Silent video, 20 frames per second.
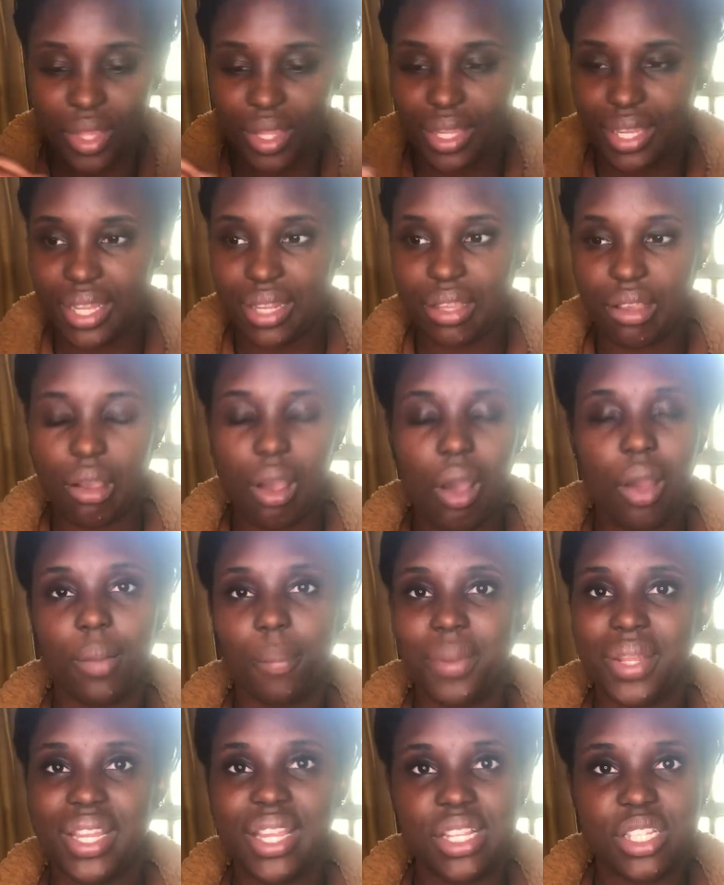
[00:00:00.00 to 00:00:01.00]
getting caught up
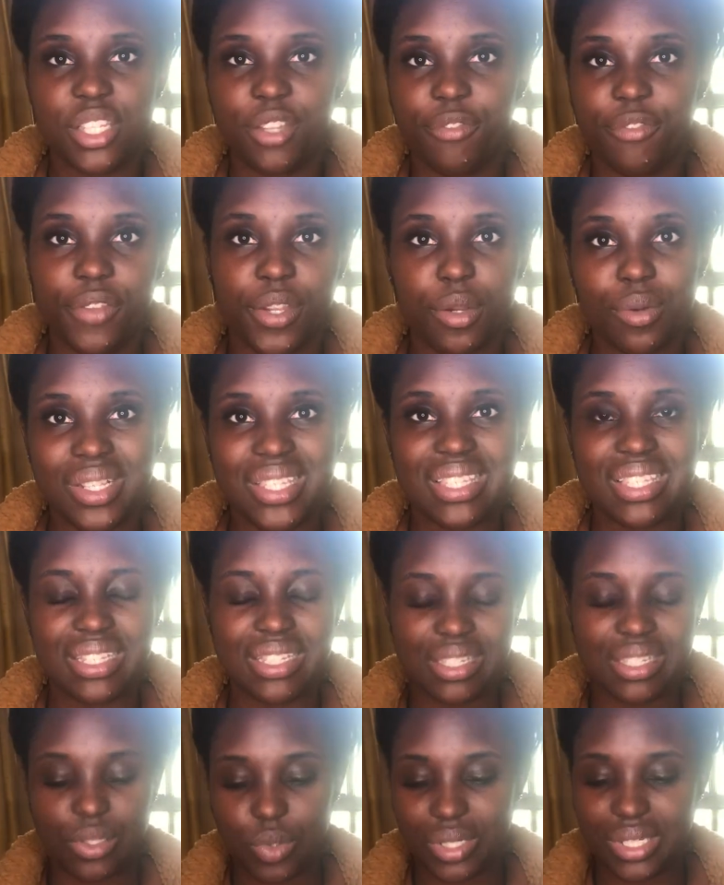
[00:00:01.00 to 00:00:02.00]
in
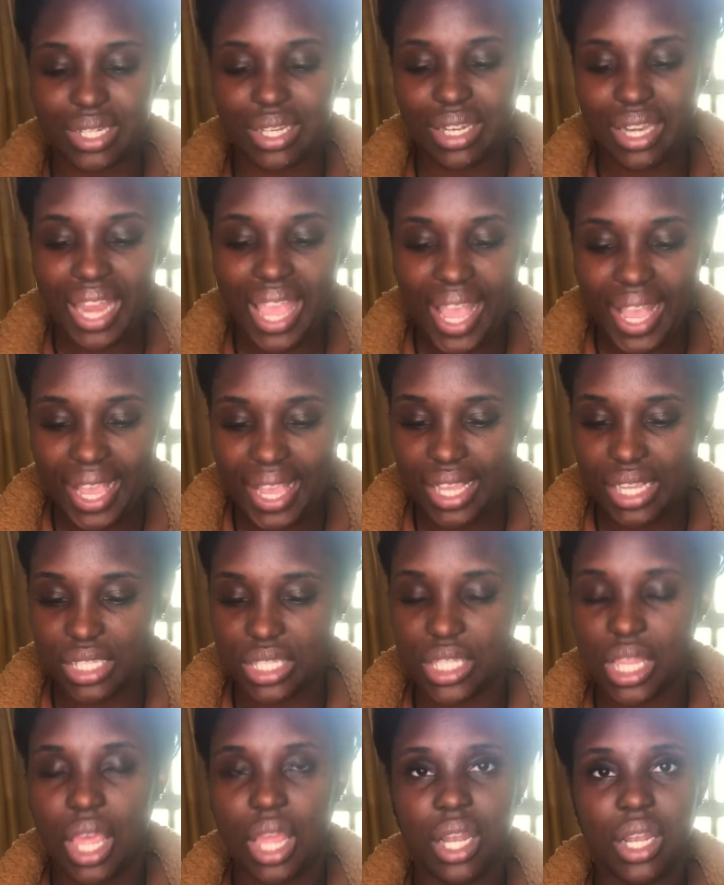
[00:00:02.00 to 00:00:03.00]
interferences or delays.
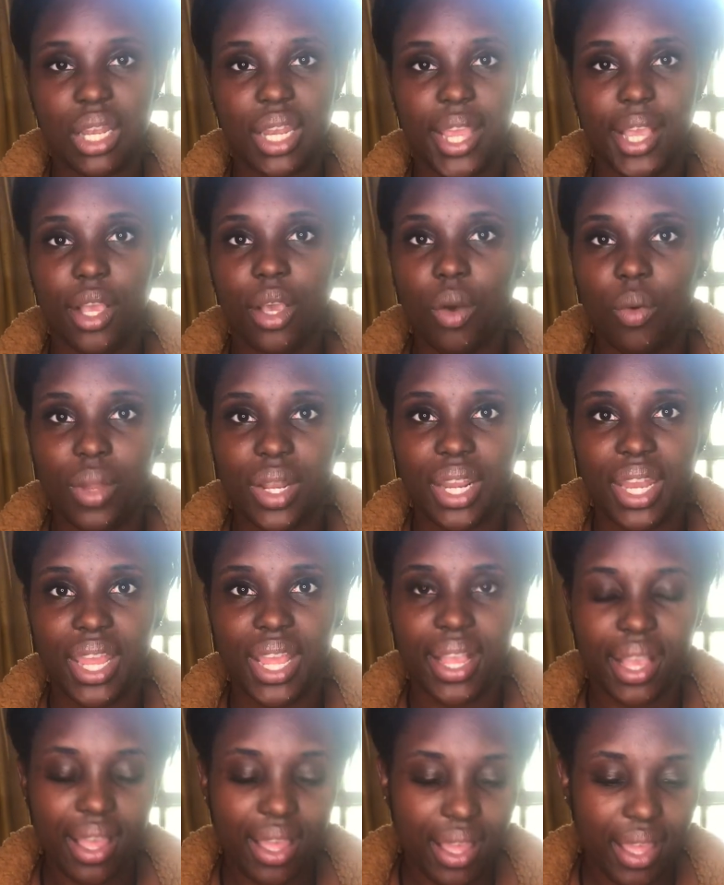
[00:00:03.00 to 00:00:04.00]
Let go and
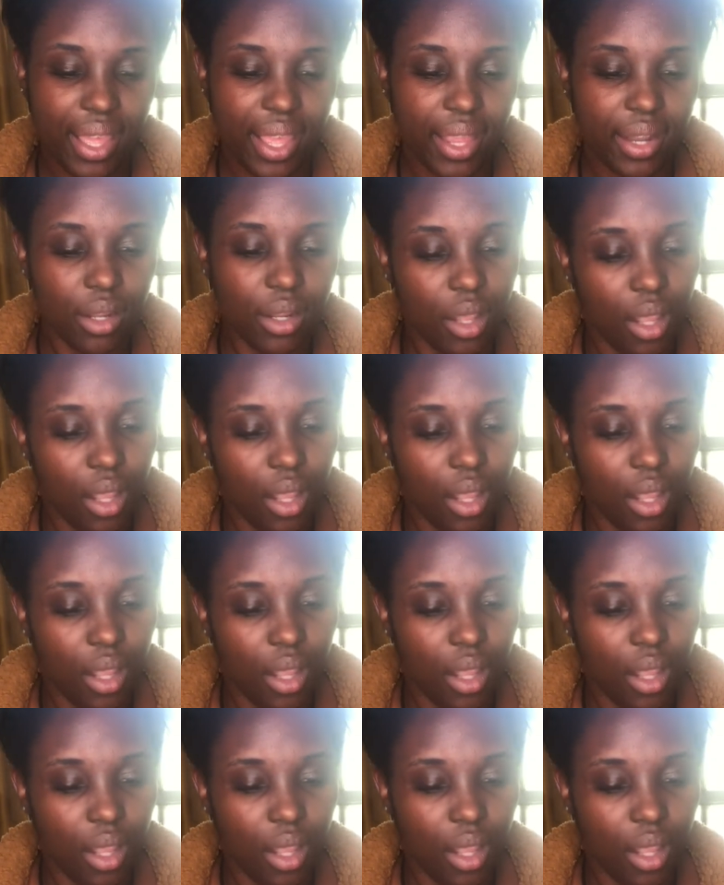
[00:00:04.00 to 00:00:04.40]
let God.